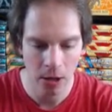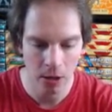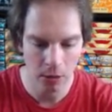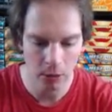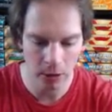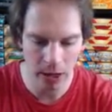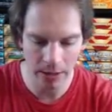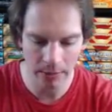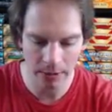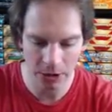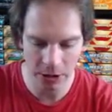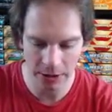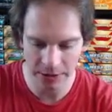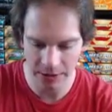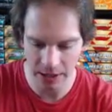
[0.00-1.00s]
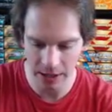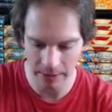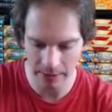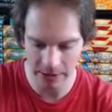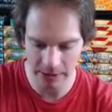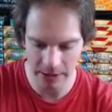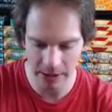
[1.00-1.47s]
Ryan Majeske at
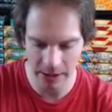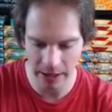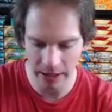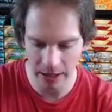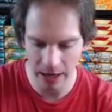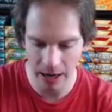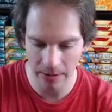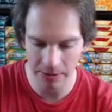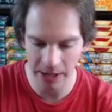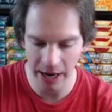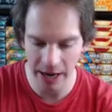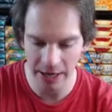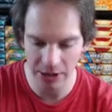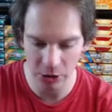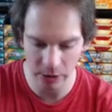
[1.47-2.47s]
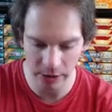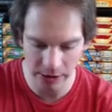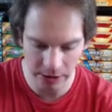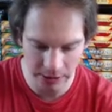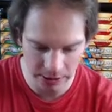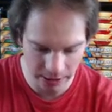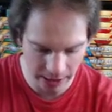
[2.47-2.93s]
MSN.com to enter
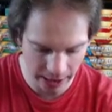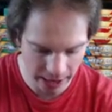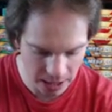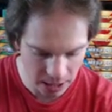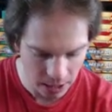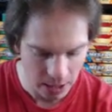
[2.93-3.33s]
into that.